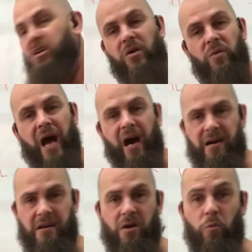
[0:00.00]

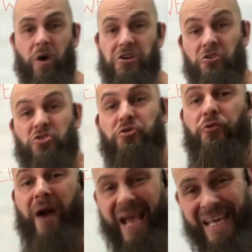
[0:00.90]
on what your
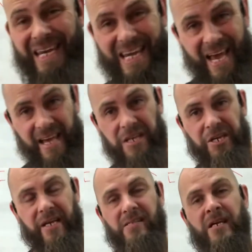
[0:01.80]
training age
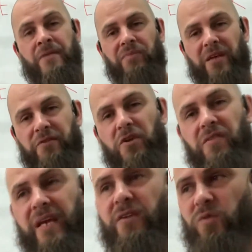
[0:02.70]
is, if you
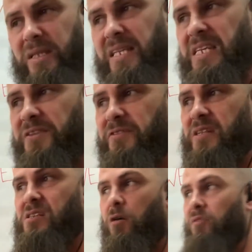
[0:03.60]
think of what the
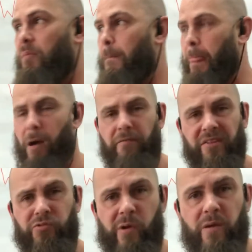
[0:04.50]
difference of a
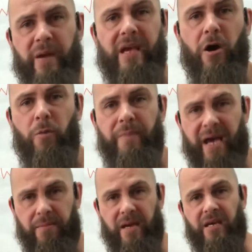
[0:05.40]
3-week-old
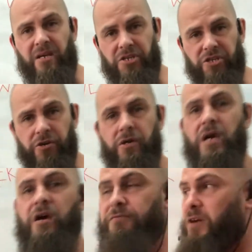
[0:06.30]
baby can do
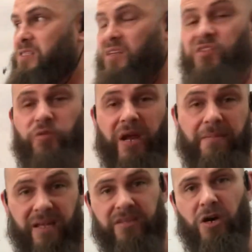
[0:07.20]
versus a
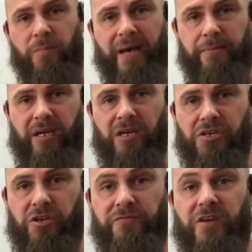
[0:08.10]
3-month-old baby can
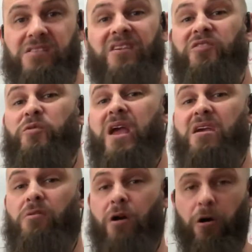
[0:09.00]
do versus a
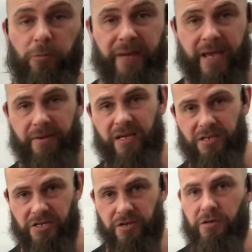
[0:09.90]
3-year-old baby
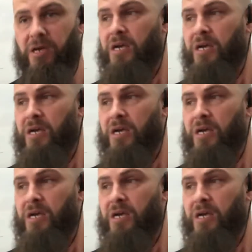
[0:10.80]
can do,